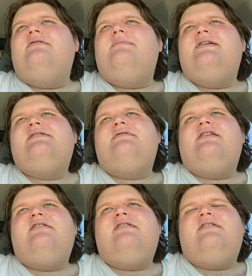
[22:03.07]
based on
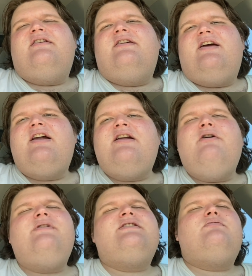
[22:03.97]
their look like. And I
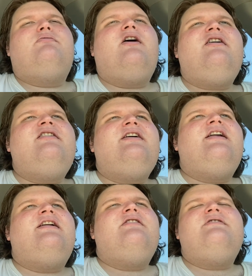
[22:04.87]
know that's wrong and
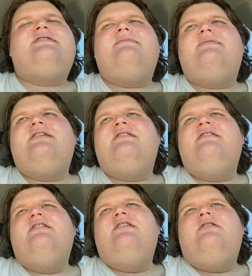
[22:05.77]
I know it's something
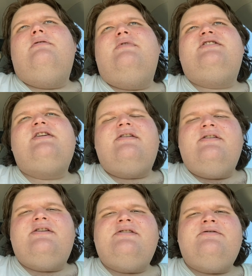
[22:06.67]
we
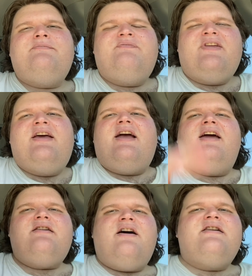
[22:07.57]
shouldn't do.
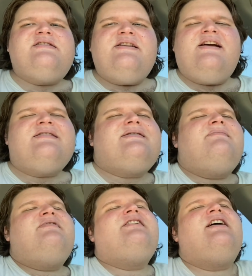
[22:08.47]
And honestly, it's
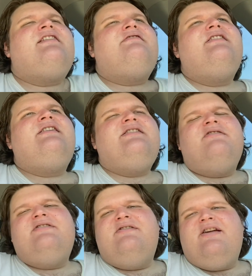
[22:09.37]
something I really
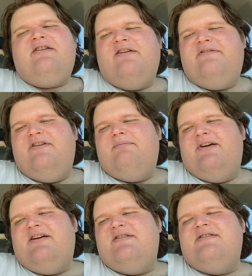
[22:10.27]
don't do that often
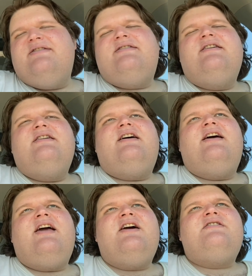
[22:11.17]
because
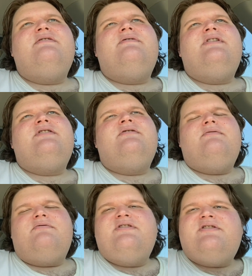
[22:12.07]
I actively
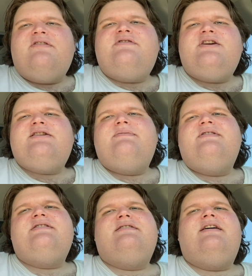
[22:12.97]
reserve
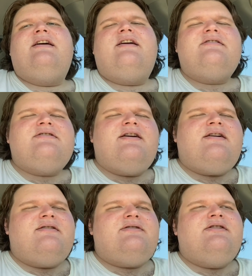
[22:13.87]
judgment until I get to,
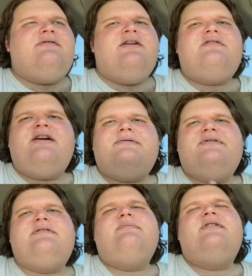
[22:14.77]
interact with
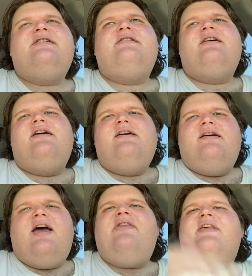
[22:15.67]
somebody,
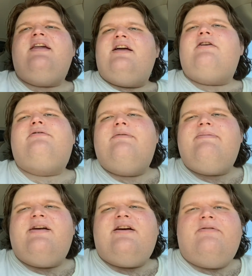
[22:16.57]
and then I go from
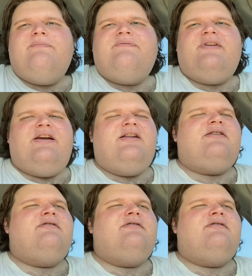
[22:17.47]
there.